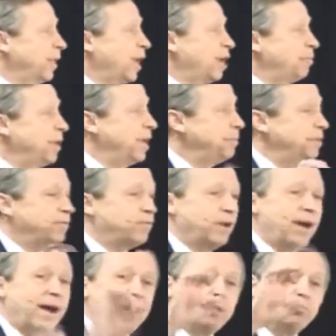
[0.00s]
I'm aiming for
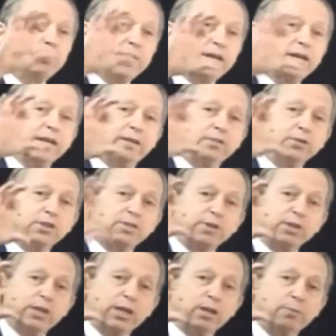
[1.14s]
high blood levels of
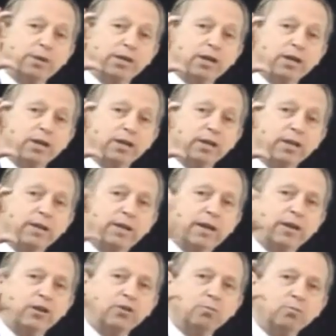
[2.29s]
this antibiotic
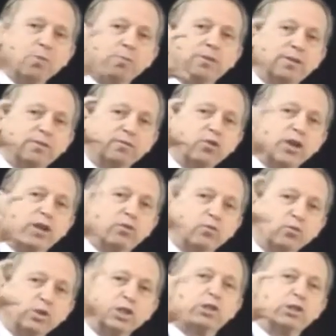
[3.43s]
at your moment of greater
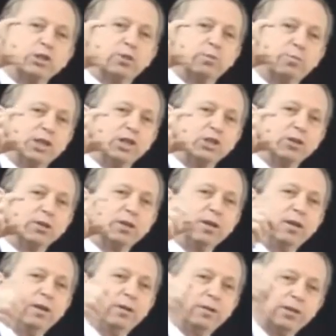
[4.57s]
risk as a patient.
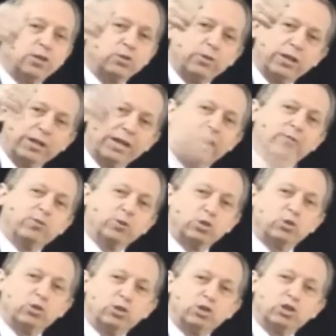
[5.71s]
That's when the knife
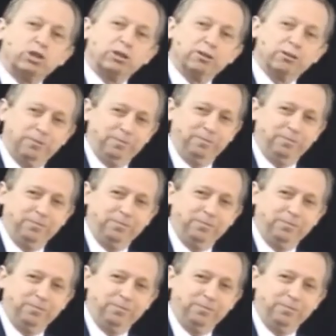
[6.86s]
goes through your skin.